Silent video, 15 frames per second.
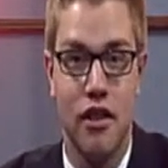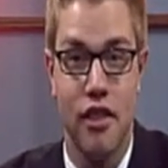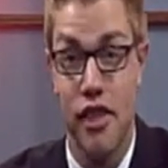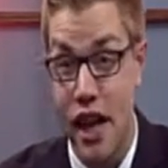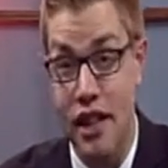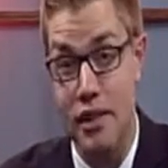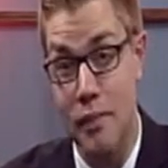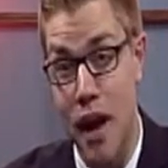
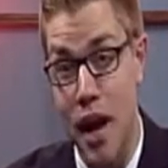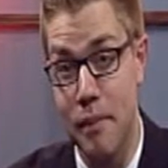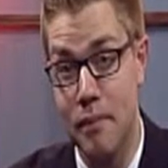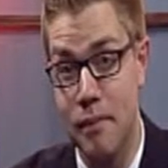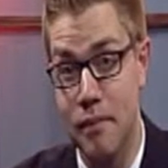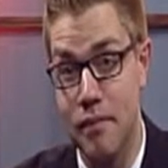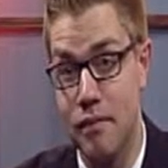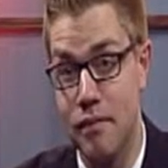Thanks, Mom.
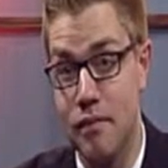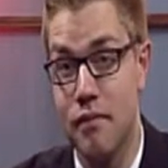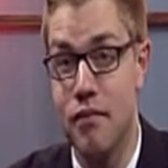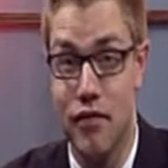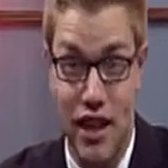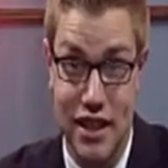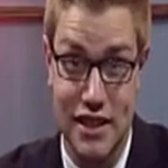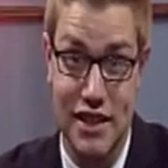
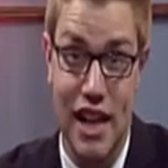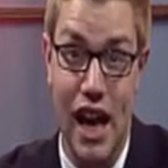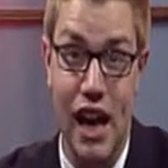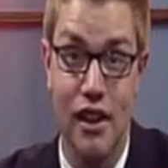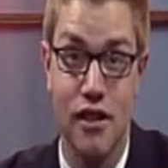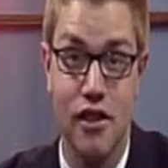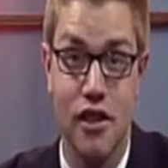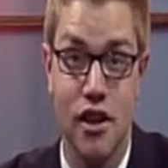Thanks, Dad.
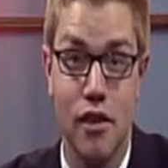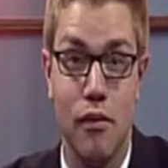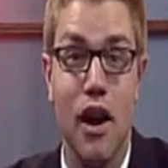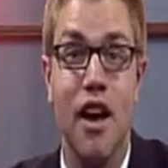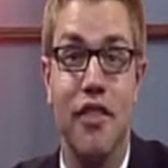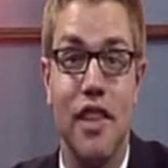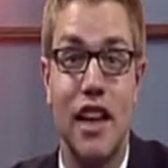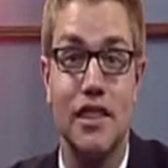
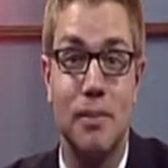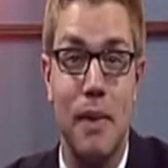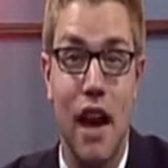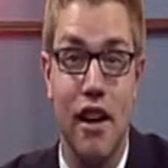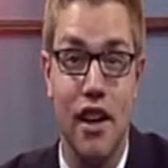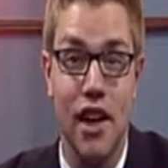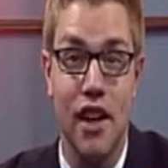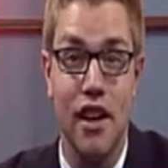Well, that's
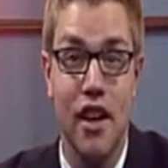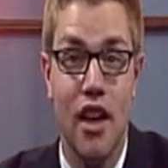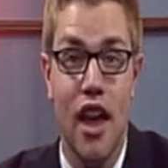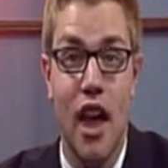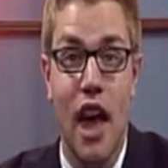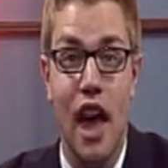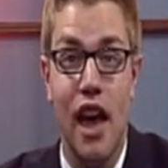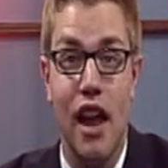about it.
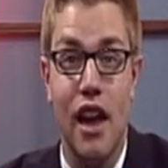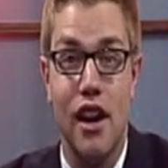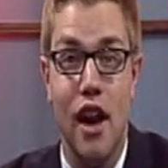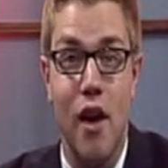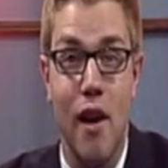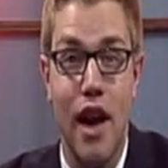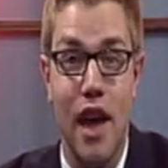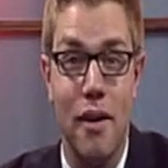And I
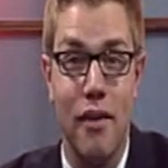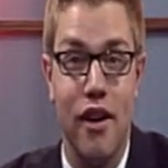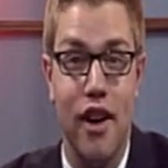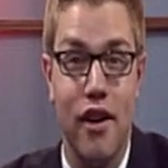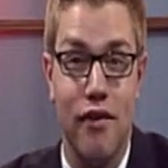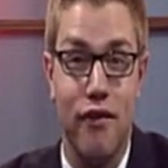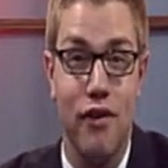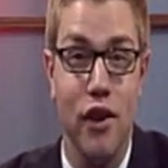know I am a
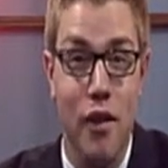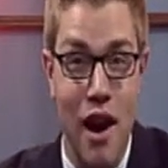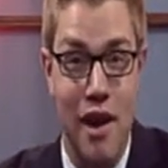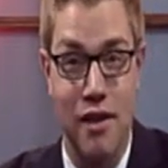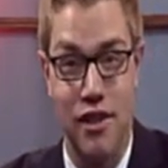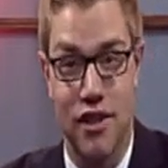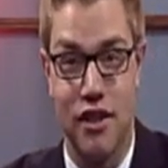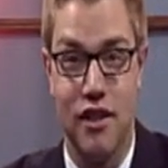few
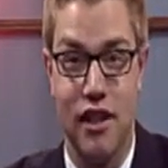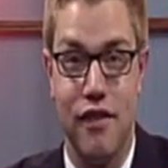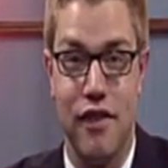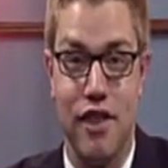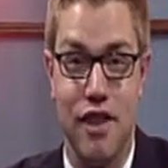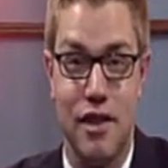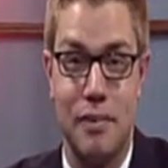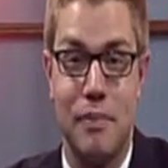hours early for
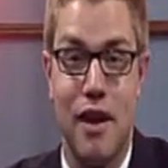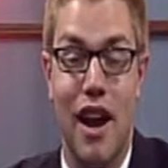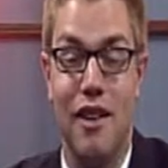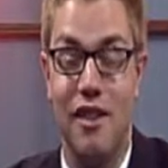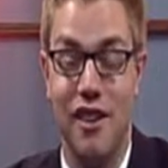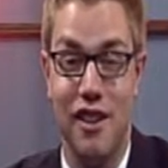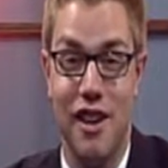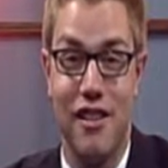this, but I
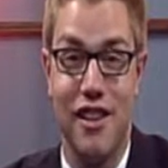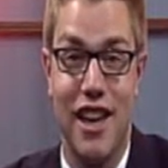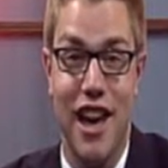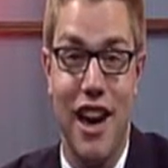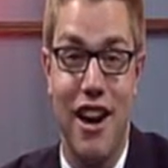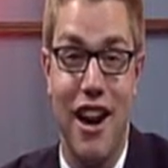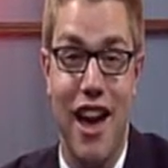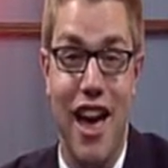really don't
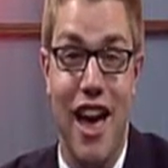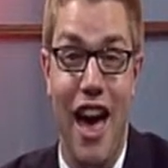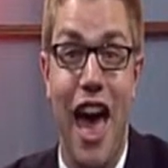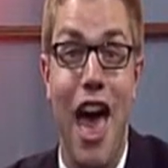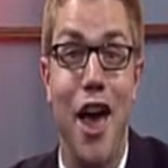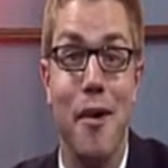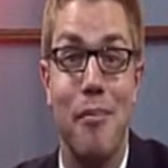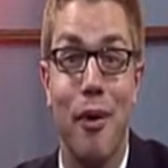care.
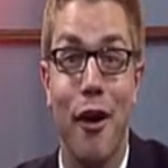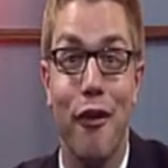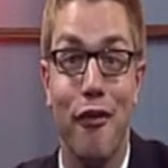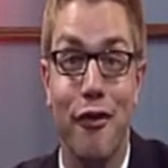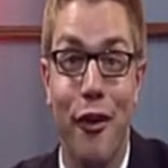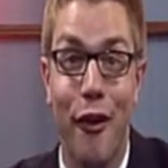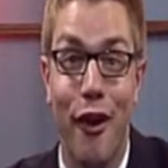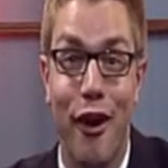April
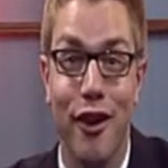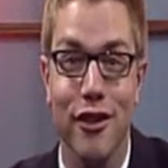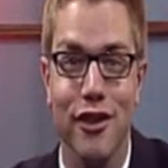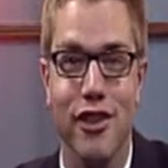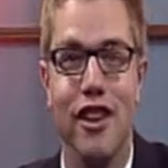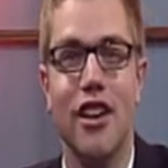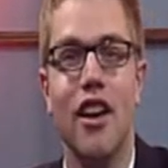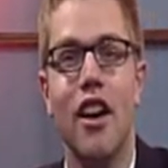
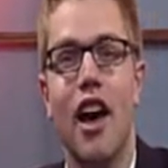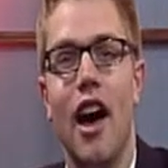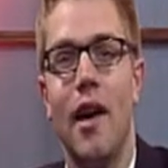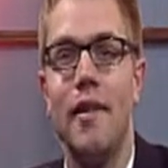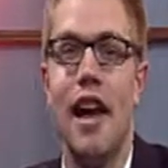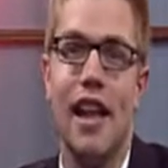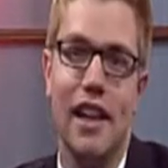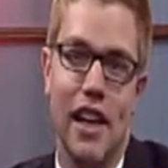Fools. I'm
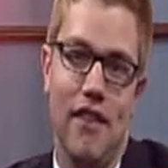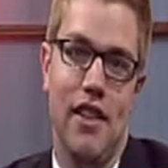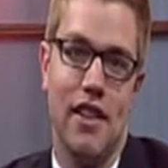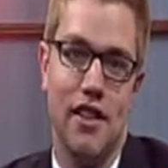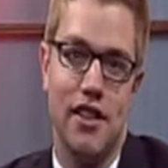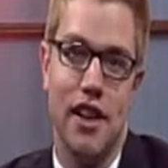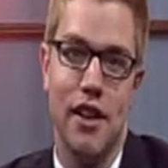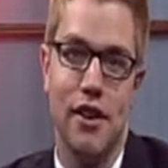not leaving the
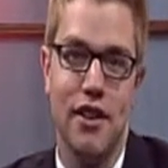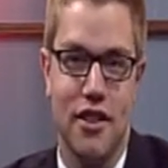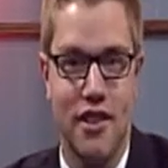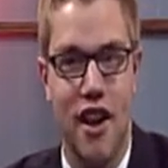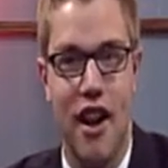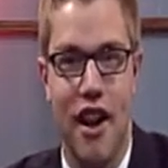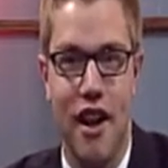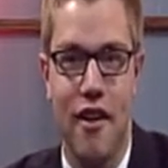show.
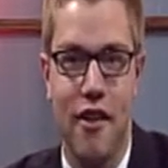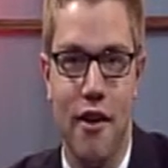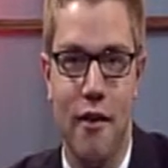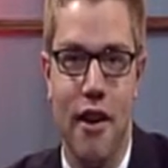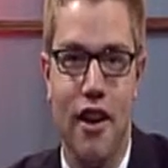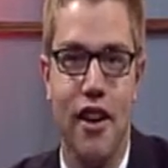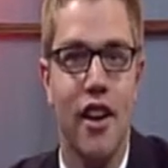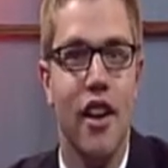Sorry,
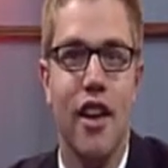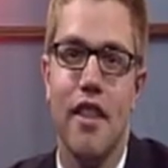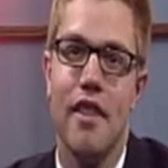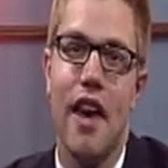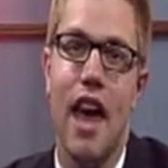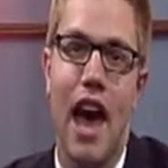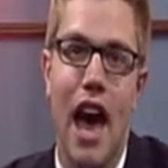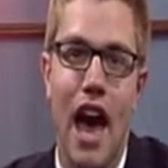everyone.
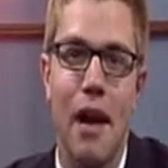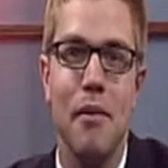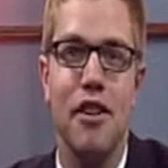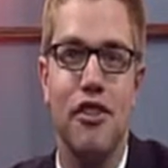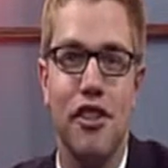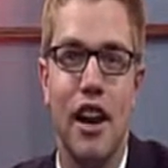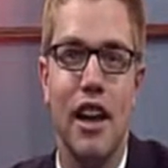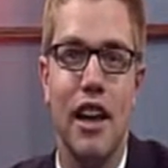They have been
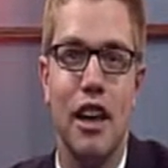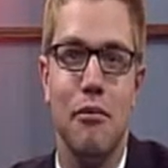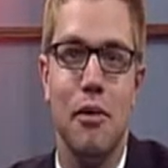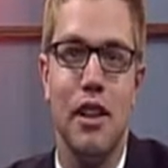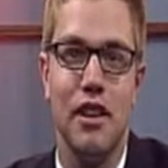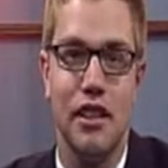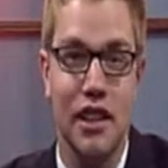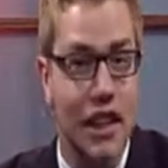trying to get me
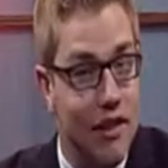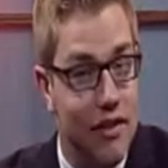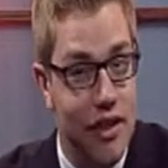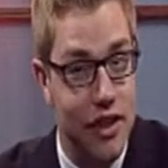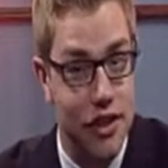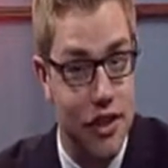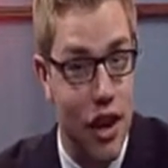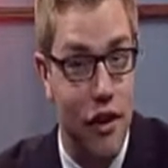to leave the
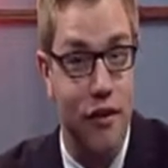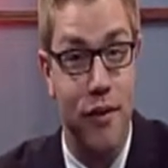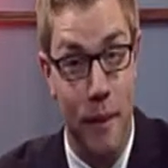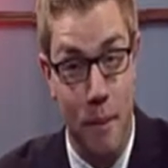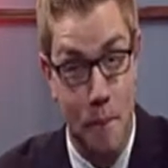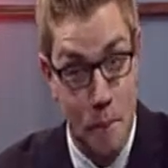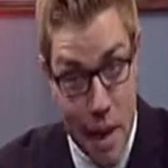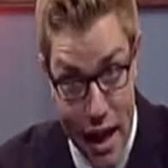show for
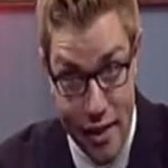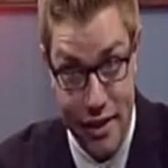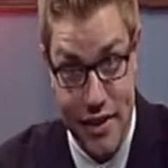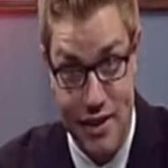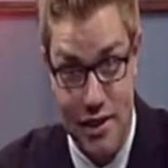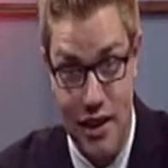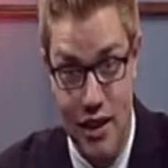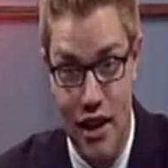
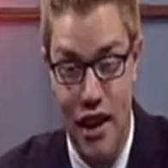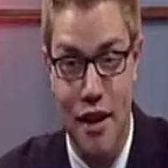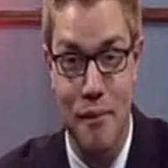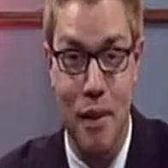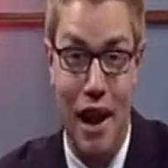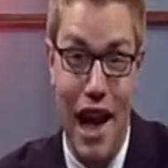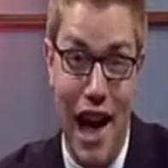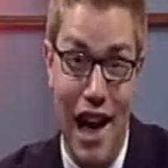months,
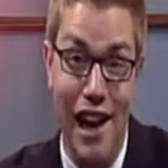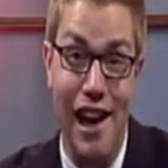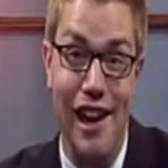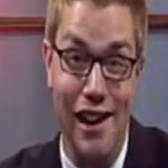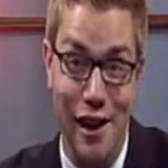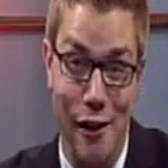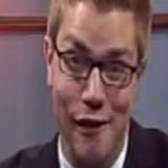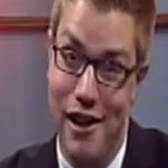but I ain't
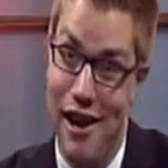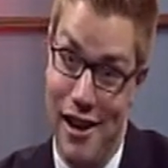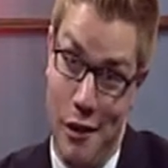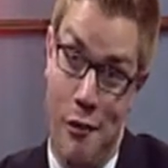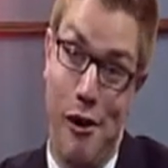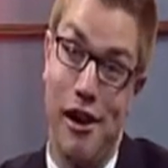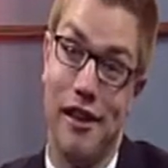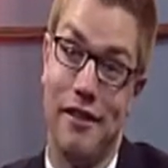going
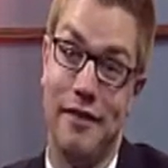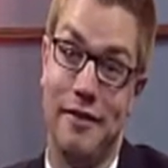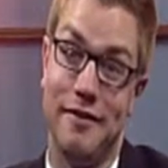anywhere.